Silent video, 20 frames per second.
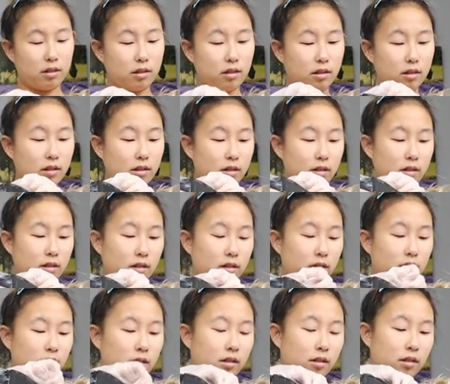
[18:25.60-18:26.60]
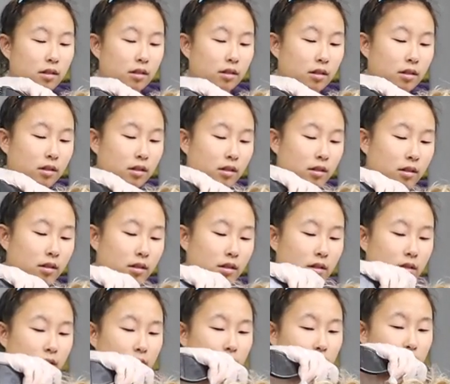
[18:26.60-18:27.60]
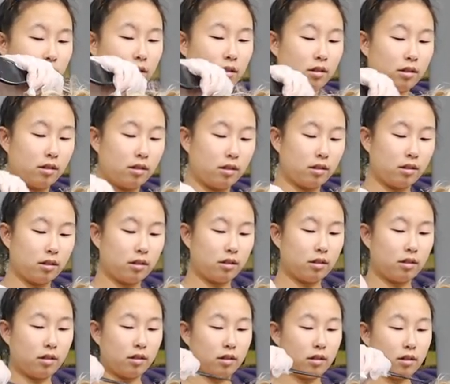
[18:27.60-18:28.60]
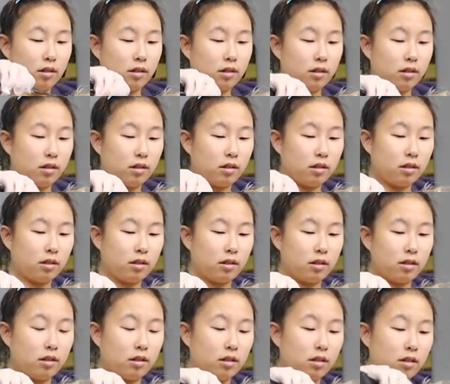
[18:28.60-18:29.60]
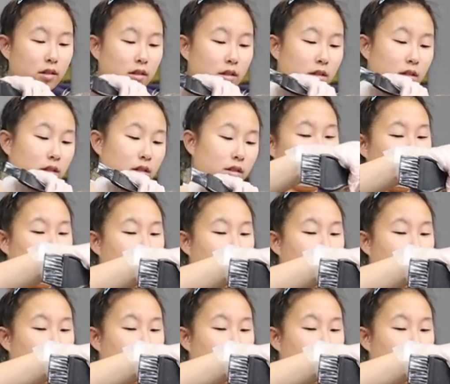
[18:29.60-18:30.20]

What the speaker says: (not speaking)